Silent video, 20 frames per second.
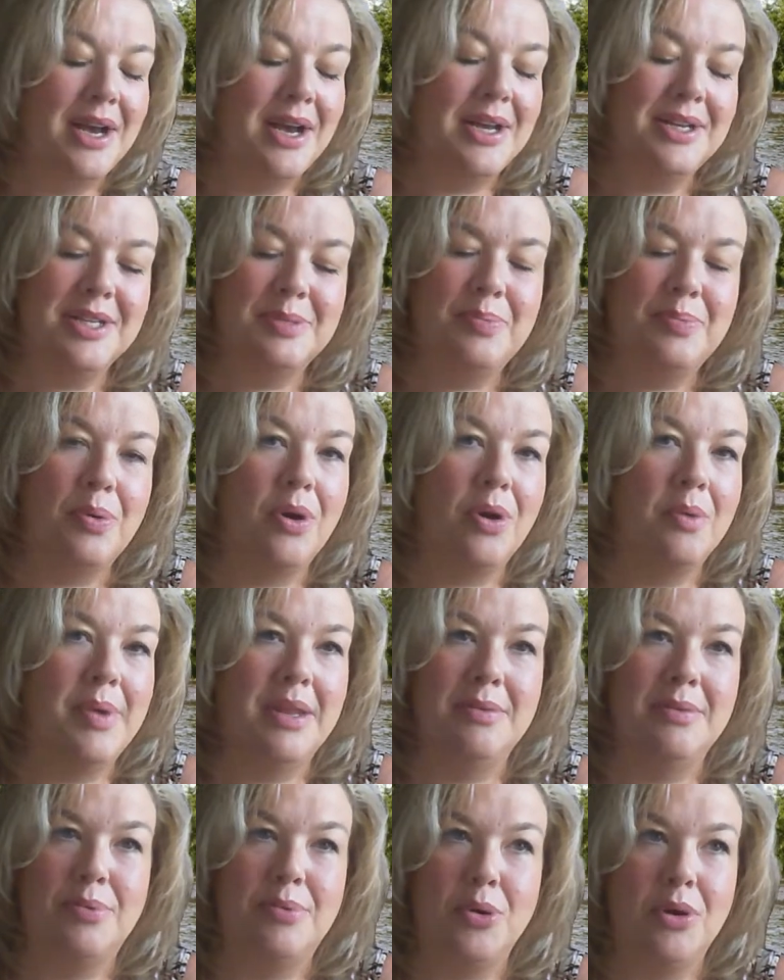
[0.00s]
I just pour
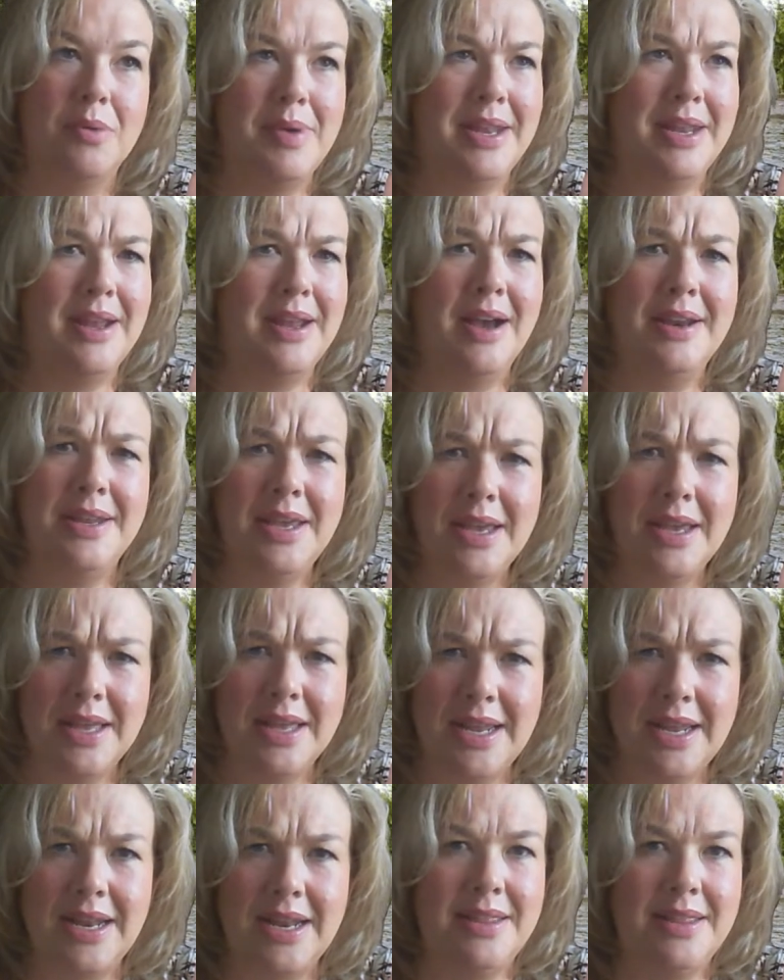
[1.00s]
them in,
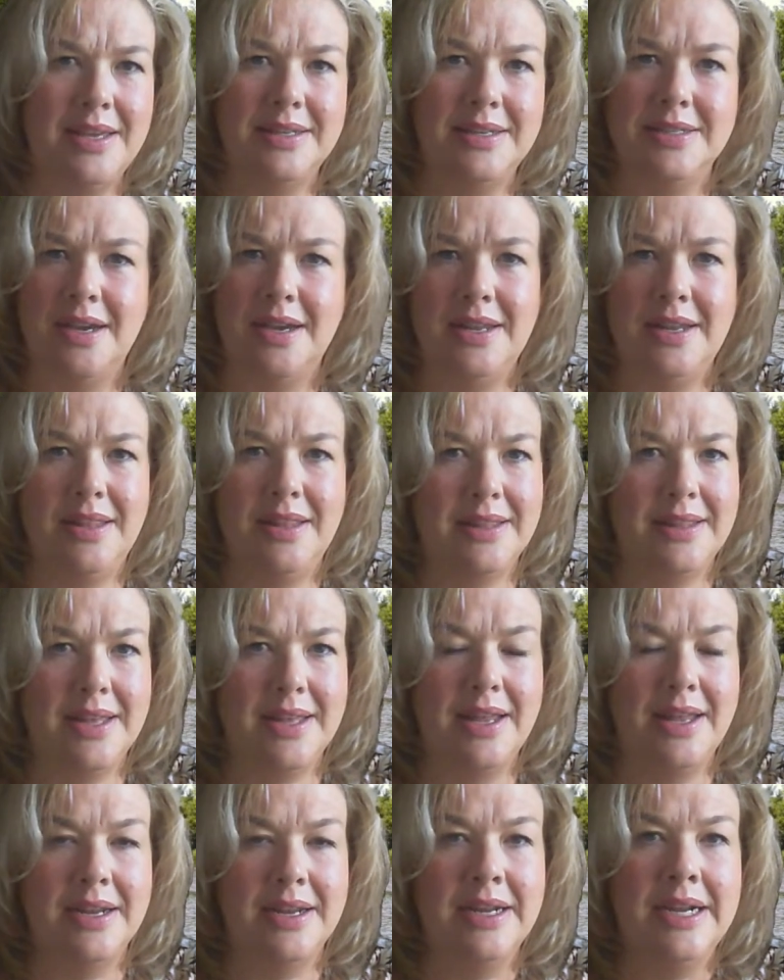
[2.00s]
onion, anything tiny like
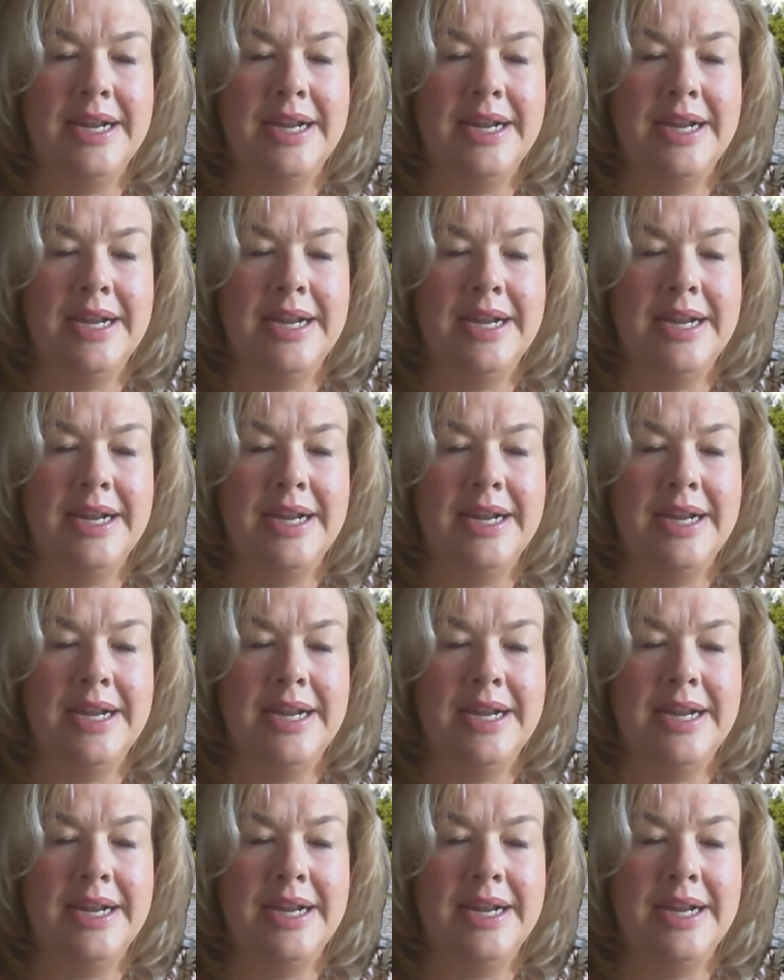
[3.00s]
that.